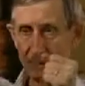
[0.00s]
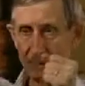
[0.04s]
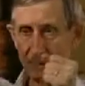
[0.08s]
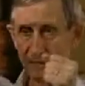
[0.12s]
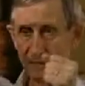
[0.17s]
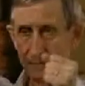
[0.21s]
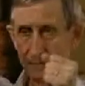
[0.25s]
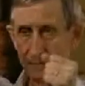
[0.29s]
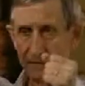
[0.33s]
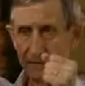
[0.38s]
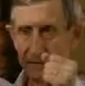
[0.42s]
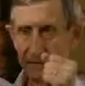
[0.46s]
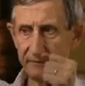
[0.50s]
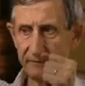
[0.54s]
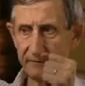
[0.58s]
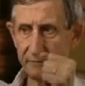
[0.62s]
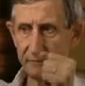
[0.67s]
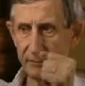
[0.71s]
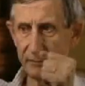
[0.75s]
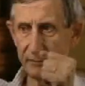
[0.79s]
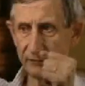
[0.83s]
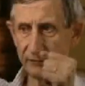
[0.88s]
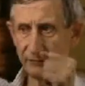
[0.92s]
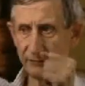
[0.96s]
the speed
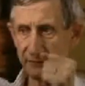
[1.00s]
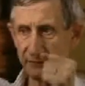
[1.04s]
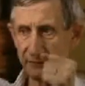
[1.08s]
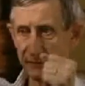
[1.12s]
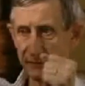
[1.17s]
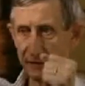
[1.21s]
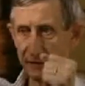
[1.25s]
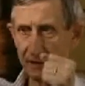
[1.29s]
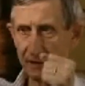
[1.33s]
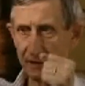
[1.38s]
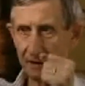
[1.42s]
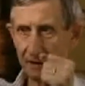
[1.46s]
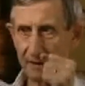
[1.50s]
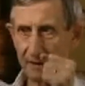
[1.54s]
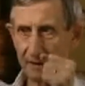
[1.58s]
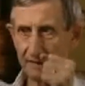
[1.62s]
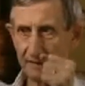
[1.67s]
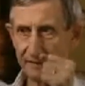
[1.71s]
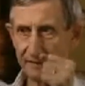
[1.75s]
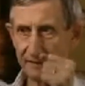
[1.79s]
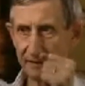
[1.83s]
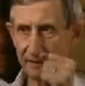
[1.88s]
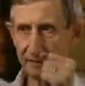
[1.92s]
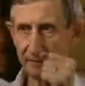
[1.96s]
of motion of the
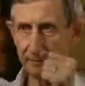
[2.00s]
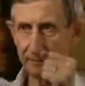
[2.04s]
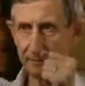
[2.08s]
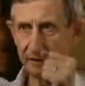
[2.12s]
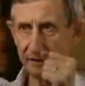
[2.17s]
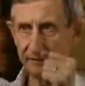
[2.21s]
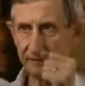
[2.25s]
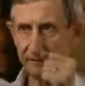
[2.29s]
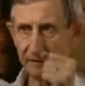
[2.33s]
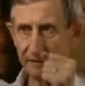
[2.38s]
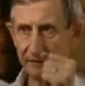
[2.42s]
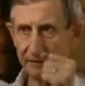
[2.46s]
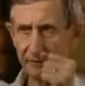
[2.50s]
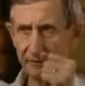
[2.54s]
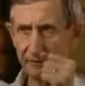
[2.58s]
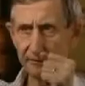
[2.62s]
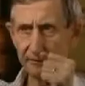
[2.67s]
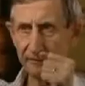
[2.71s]
air second by second,